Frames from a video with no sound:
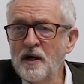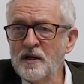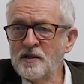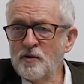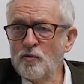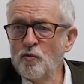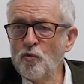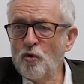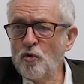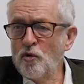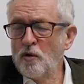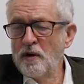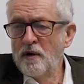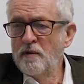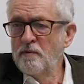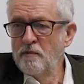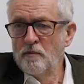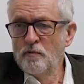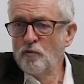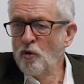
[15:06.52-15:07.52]
War
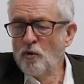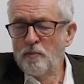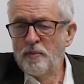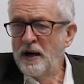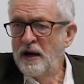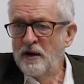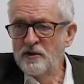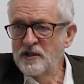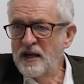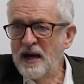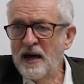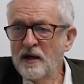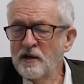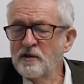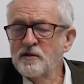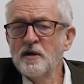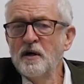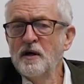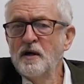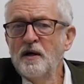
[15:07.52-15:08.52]
Powers
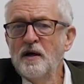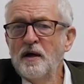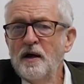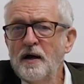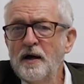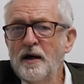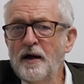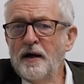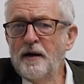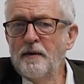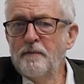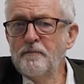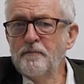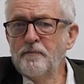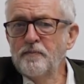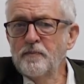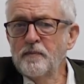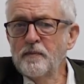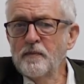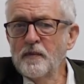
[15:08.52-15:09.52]
Act.
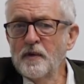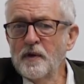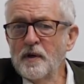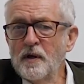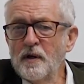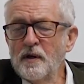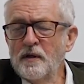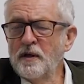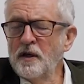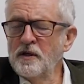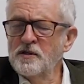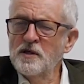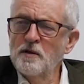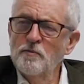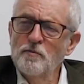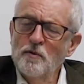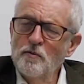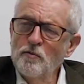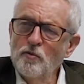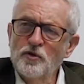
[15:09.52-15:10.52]
And they said,
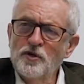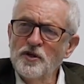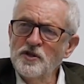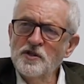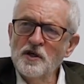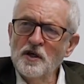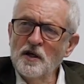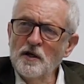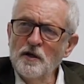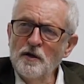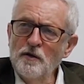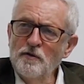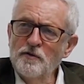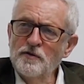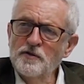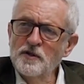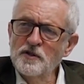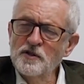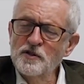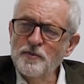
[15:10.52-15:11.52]
well, would this
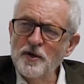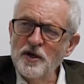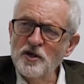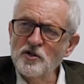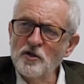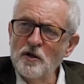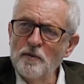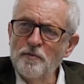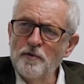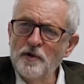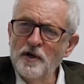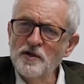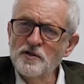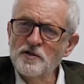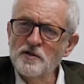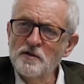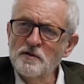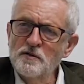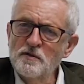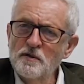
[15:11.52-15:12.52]
include special
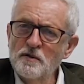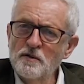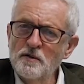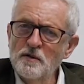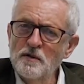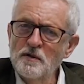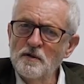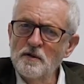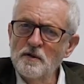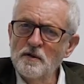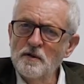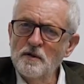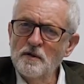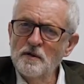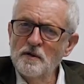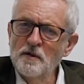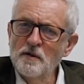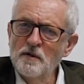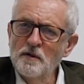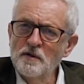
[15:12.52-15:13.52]
operations?
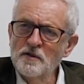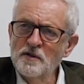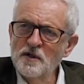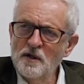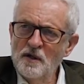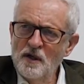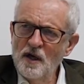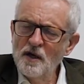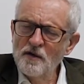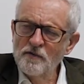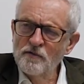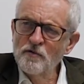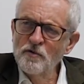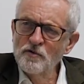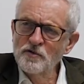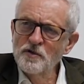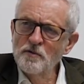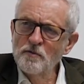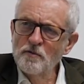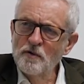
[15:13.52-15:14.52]
I said, yeah, of
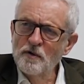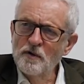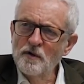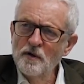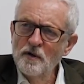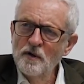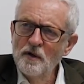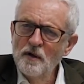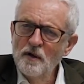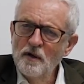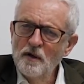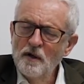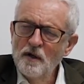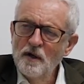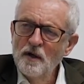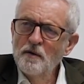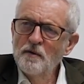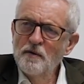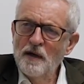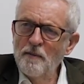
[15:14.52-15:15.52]
course it would.
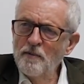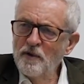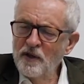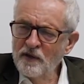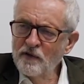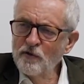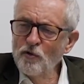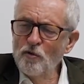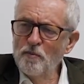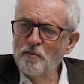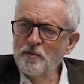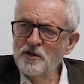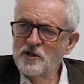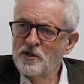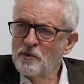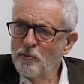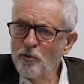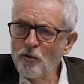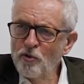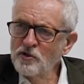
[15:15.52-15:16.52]
Emily Thornberry
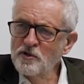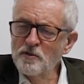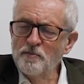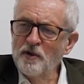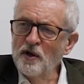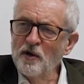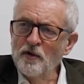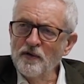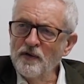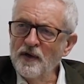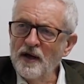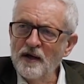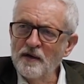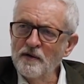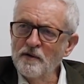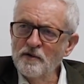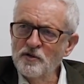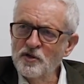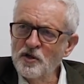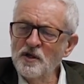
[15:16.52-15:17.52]
supported me on that,
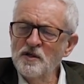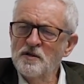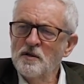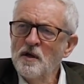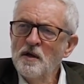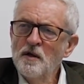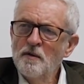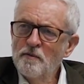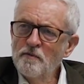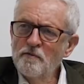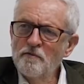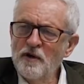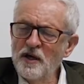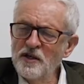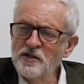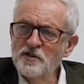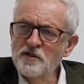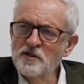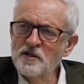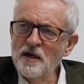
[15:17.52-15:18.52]
and she
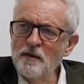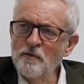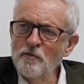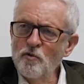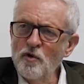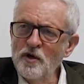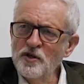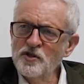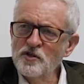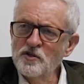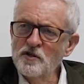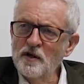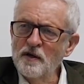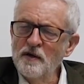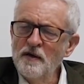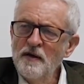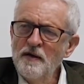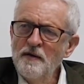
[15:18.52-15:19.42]
raised the same question.